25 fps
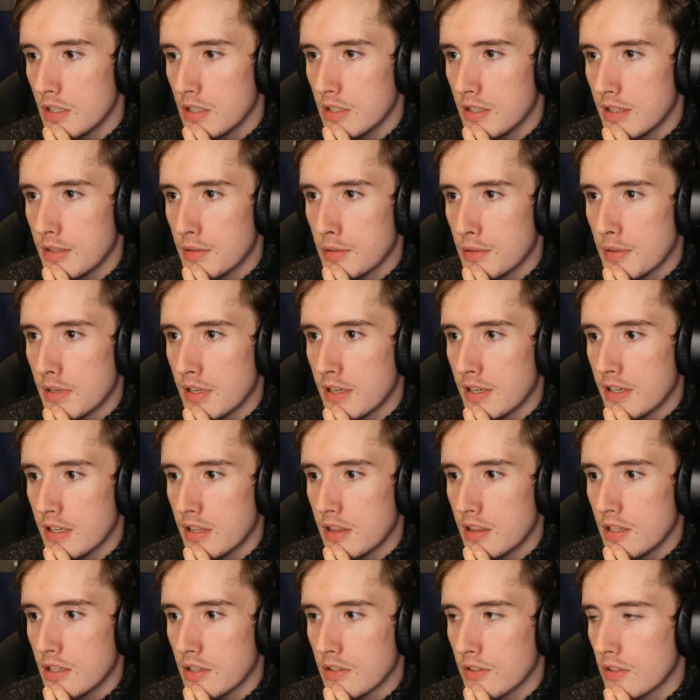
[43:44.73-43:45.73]
How do I
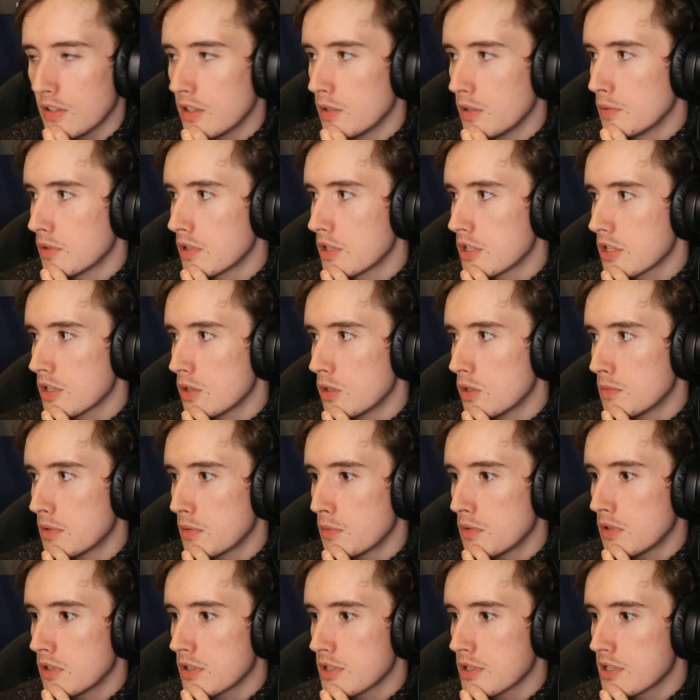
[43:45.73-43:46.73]
hide that? Because I don't want to show all my
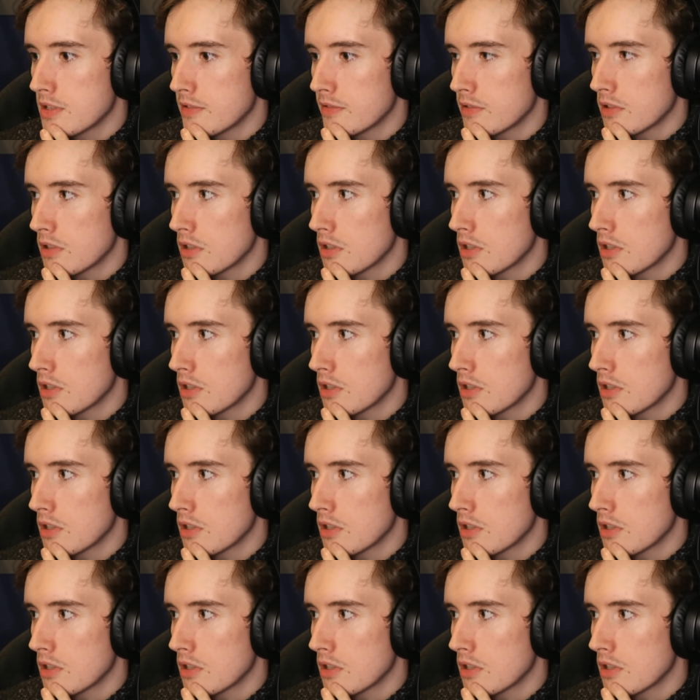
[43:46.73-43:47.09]
work stuff.